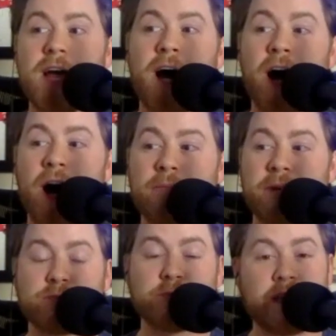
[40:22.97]

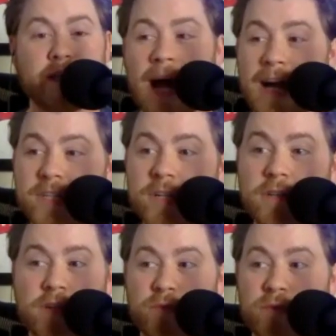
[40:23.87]
That's what they did last year.
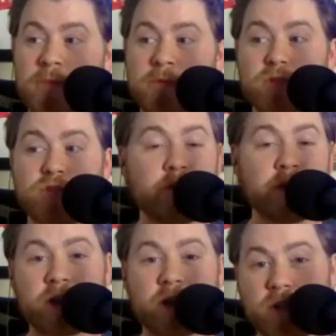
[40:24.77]
That's what I'm assuming
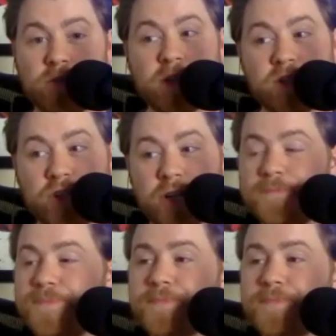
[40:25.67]
they're going to do this year.